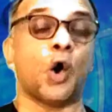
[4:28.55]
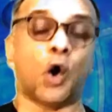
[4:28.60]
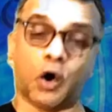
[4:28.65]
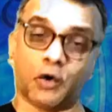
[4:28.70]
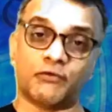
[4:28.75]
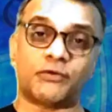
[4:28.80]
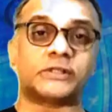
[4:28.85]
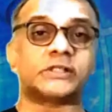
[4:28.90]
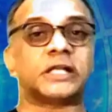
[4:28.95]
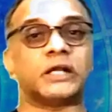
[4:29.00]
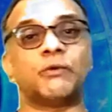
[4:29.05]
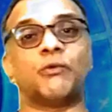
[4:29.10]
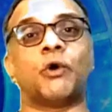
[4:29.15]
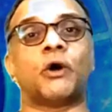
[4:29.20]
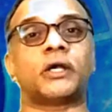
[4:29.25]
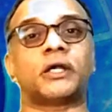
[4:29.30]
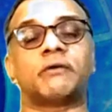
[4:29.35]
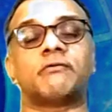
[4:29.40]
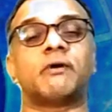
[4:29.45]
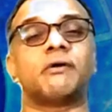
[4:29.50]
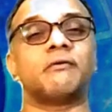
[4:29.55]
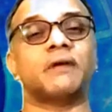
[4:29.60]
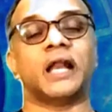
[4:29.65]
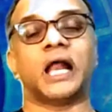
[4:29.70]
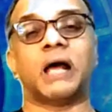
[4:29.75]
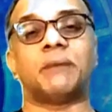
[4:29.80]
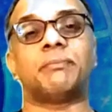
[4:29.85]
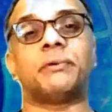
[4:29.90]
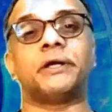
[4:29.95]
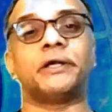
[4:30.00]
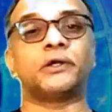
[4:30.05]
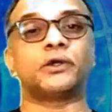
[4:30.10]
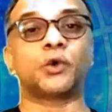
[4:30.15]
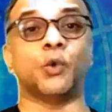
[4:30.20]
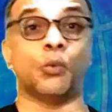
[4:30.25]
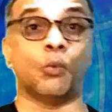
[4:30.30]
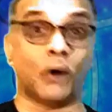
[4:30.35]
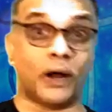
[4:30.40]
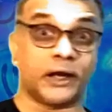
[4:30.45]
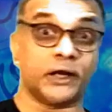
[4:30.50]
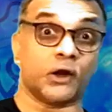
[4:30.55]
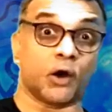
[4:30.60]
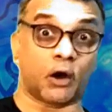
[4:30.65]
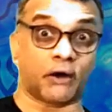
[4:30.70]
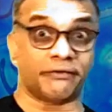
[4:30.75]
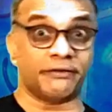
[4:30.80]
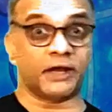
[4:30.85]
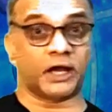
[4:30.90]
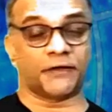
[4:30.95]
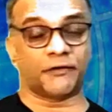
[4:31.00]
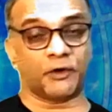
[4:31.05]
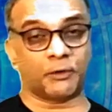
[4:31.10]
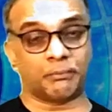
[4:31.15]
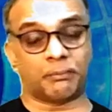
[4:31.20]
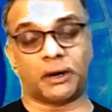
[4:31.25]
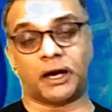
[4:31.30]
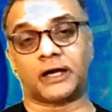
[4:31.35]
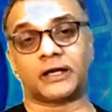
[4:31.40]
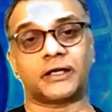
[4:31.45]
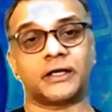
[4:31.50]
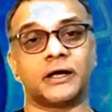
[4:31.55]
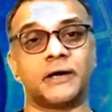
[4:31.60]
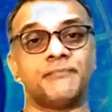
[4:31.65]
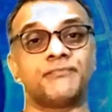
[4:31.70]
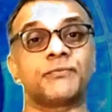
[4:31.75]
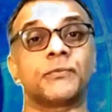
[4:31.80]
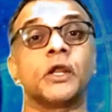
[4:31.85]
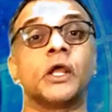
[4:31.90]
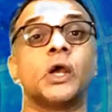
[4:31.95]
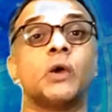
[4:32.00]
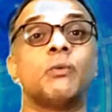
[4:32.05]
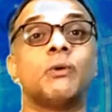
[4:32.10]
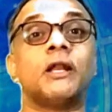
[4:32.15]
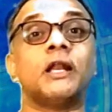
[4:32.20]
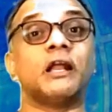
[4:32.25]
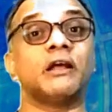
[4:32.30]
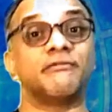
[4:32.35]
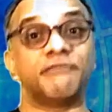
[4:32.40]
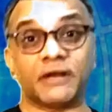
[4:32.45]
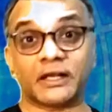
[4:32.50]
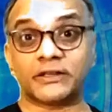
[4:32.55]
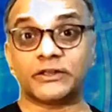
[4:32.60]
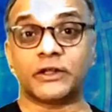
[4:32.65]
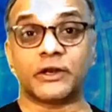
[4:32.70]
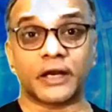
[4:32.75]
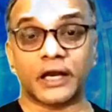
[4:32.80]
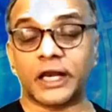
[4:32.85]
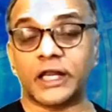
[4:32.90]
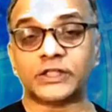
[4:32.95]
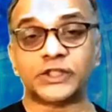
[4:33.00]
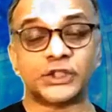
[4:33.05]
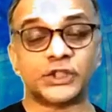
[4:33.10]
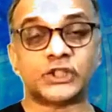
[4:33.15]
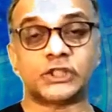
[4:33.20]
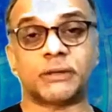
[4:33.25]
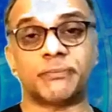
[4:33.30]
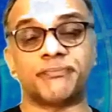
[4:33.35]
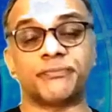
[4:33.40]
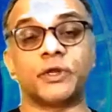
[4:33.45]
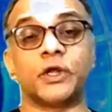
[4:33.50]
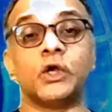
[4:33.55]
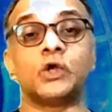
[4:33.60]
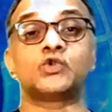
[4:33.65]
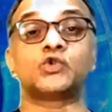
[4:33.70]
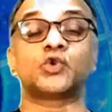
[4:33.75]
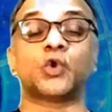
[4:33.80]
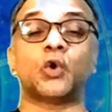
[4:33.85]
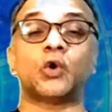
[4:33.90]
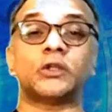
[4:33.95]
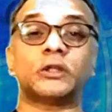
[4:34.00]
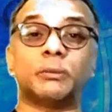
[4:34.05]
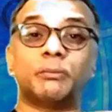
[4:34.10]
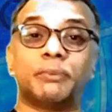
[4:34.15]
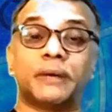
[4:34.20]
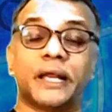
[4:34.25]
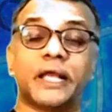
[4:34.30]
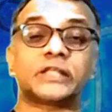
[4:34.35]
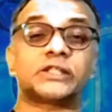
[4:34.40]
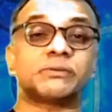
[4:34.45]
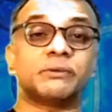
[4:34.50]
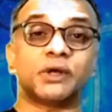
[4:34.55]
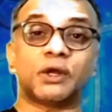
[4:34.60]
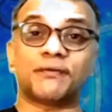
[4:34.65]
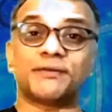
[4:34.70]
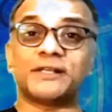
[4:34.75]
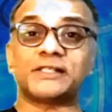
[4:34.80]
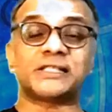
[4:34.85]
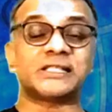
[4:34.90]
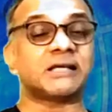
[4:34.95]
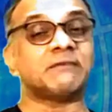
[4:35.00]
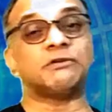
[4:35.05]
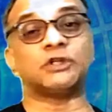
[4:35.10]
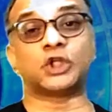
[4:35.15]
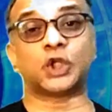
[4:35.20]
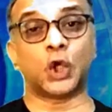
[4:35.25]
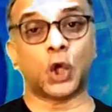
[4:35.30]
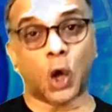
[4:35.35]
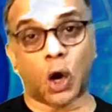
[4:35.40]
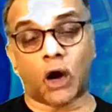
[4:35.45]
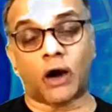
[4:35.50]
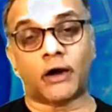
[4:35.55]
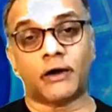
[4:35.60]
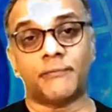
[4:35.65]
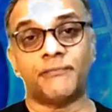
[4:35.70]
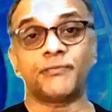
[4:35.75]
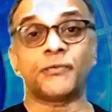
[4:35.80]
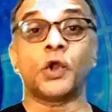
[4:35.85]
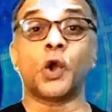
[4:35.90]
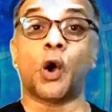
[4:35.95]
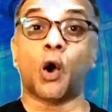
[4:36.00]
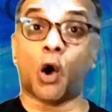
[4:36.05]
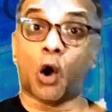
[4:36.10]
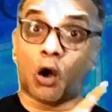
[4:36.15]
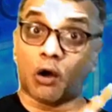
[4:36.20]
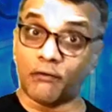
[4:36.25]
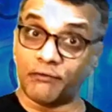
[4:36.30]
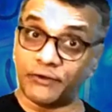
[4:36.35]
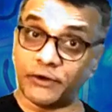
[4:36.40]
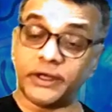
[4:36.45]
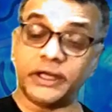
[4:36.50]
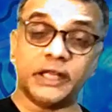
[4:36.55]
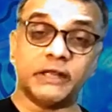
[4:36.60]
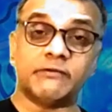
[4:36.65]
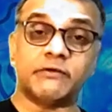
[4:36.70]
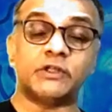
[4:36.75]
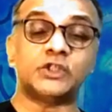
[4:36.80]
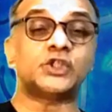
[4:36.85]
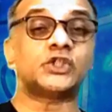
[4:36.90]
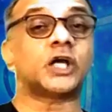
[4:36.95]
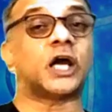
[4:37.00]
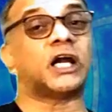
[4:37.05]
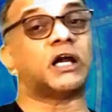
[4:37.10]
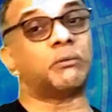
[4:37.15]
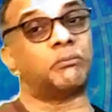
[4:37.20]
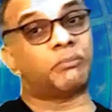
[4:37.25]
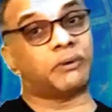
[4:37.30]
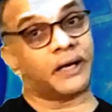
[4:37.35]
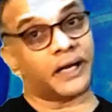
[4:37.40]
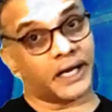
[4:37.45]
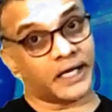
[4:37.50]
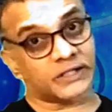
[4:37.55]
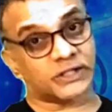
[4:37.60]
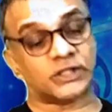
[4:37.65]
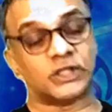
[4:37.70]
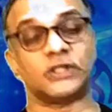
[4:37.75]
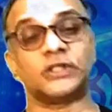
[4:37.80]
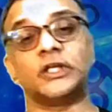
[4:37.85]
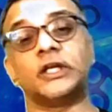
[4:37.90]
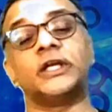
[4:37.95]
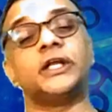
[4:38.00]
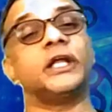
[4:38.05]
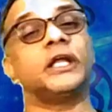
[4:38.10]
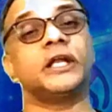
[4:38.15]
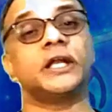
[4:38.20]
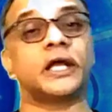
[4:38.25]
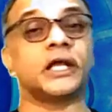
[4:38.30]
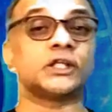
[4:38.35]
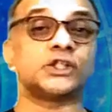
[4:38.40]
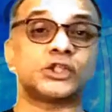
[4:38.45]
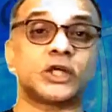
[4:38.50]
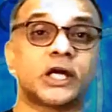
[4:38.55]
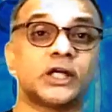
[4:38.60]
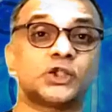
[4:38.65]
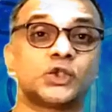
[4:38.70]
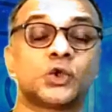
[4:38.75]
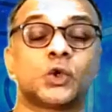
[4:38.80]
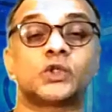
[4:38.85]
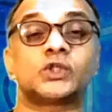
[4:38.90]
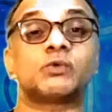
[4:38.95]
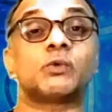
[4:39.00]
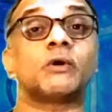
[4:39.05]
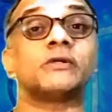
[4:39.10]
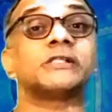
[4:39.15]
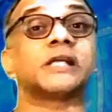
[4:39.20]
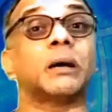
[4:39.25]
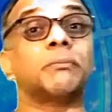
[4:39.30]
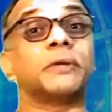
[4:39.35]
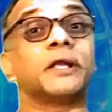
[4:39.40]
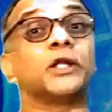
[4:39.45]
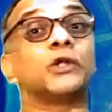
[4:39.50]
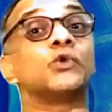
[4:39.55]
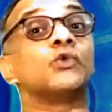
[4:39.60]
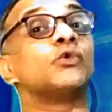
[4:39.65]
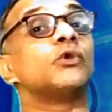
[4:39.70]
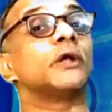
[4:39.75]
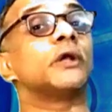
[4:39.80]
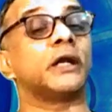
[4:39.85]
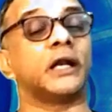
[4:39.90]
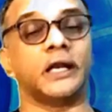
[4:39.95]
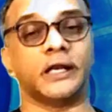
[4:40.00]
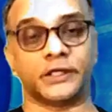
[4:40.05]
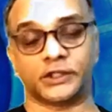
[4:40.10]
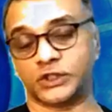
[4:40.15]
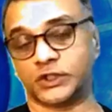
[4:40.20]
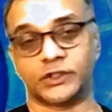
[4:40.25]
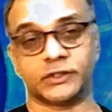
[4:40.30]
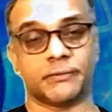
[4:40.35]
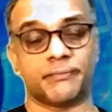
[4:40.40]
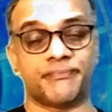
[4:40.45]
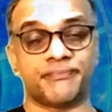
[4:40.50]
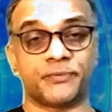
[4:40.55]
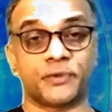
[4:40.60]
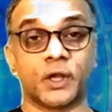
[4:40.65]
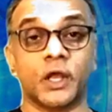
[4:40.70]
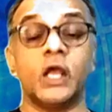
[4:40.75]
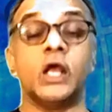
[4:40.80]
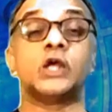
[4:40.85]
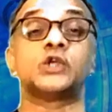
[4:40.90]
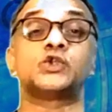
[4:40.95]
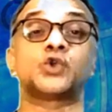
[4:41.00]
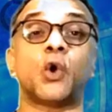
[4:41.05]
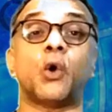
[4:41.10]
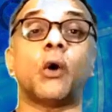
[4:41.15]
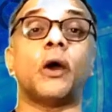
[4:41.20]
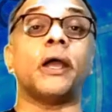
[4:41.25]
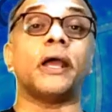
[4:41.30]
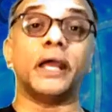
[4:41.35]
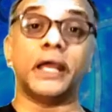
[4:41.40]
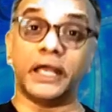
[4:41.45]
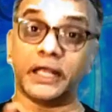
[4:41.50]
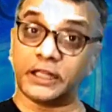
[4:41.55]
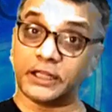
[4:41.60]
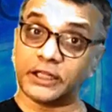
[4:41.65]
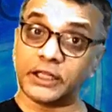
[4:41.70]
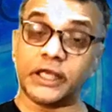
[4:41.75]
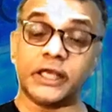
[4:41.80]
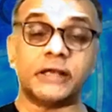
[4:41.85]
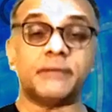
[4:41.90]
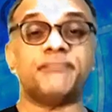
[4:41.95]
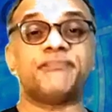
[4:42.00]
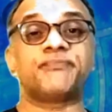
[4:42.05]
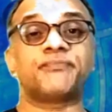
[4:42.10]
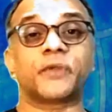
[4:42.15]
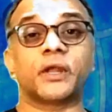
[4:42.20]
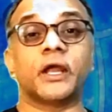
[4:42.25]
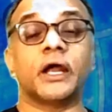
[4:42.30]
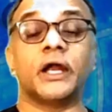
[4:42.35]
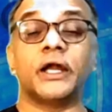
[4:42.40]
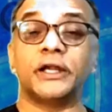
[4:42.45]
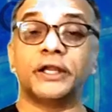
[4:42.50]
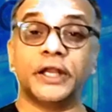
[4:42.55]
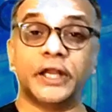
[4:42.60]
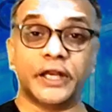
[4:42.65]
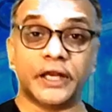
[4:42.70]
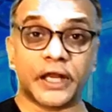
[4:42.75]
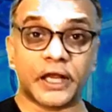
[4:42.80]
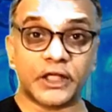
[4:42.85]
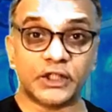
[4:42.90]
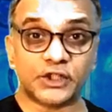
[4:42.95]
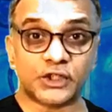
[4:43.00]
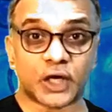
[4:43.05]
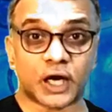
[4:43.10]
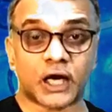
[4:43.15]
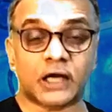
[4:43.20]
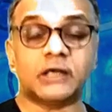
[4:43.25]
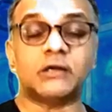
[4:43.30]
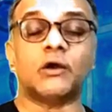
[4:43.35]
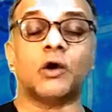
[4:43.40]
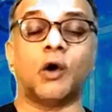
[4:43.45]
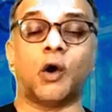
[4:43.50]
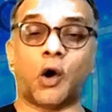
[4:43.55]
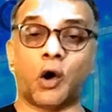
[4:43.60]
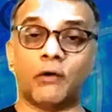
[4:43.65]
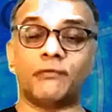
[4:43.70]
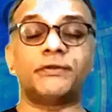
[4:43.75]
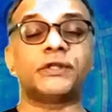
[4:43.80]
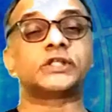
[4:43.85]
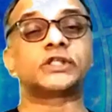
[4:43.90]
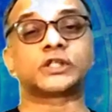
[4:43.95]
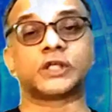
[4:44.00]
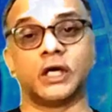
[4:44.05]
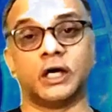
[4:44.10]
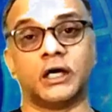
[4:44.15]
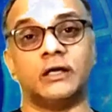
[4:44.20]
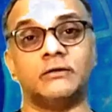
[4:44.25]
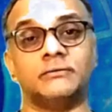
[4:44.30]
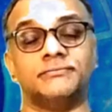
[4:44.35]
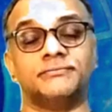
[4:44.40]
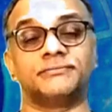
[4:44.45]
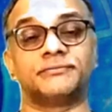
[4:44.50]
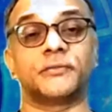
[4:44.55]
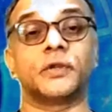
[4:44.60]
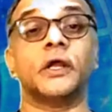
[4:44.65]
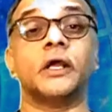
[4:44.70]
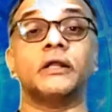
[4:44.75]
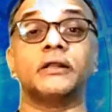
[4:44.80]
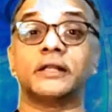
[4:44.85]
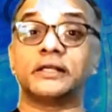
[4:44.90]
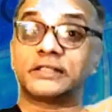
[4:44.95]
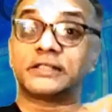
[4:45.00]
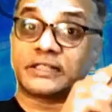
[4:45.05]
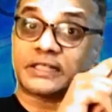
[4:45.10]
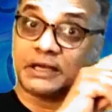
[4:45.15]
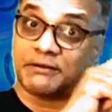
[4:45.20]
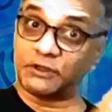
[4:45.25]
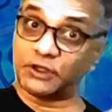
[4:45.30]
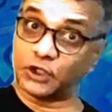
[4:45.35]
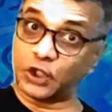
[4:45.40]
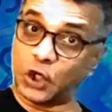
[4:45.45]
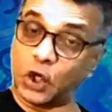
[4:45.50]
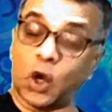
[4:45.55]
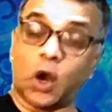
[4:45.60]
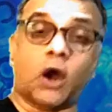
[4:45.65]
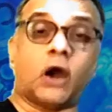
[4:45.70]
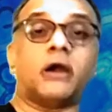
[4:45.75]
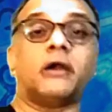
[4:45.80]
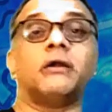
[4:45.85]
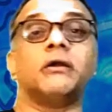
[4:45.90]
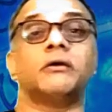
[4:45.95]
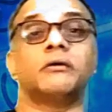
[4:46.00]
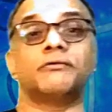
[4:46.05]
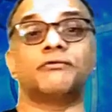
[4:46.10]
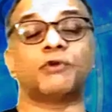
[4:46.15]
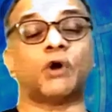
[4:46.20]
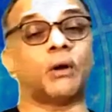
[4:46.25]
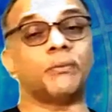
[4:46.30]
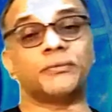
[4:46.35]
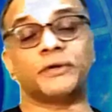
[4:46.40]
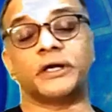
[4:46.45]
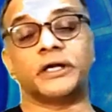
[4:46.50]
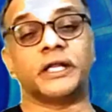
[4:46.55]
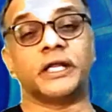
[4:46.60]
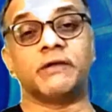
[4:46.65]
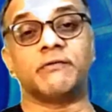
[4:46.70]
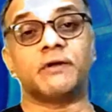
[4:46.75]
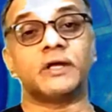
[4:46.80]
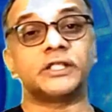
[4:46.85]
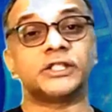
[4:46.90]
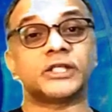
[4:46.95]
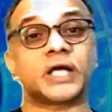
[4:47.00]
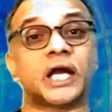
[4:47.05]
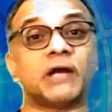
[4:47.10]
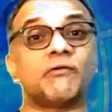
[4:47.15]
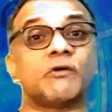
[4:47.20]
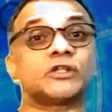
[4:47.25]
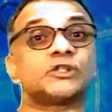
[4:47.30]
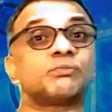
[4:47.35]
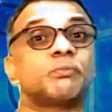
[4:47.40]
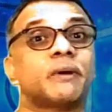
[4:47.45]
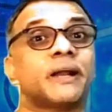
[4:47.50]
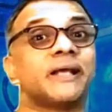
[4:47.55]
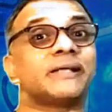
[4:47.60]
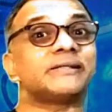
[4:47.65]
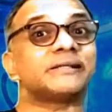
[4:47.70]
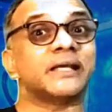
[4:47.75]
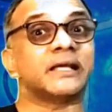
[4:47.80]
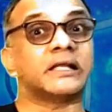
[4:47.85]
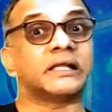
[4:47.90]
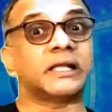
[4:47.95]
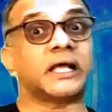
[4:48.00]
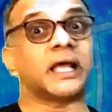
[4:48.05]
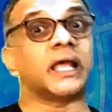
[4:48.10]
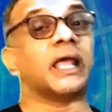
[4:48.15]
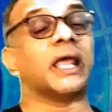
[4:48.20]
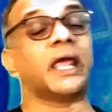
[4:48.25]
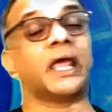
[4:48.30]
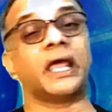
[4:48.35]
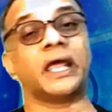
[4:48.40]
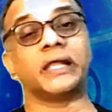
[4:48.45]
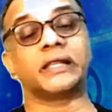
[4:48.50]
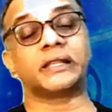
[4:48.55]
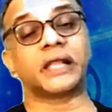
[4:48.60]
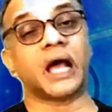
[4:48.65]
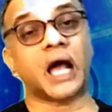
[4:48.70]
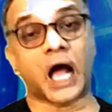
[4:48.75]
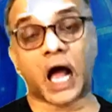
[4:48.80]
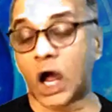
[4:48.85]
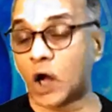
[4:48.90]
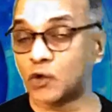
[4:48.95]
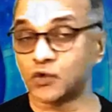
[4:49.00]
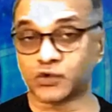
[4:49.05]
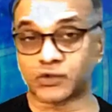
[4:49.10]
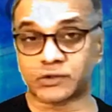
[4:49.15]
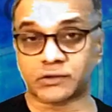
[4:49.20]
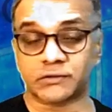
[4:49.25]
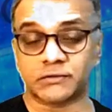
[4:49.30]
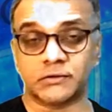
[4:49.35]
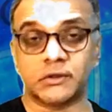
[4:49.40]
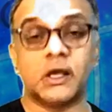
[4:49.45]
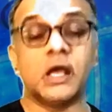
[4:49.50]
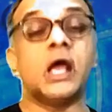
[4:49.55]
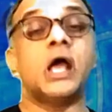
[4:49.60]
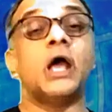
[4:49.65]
Obviously, whatever will happen to one or the other partner will affect the relationship. So the placement of the seventh lord of the D1 chart placed in the D9 chart shows what's happening to the relationship. So in the D9 chart of this girl, the seventh lord from the D1 chart was placed in the 8th house,